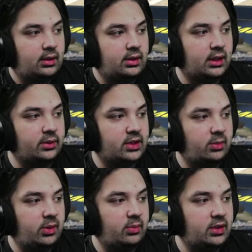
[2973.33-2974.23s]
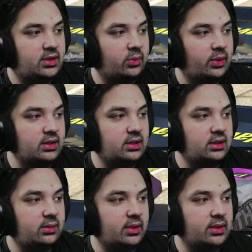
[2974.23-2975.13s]
Yellow is commitment. So where's the
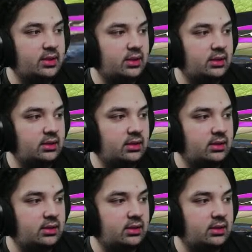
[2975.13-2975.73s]
where's the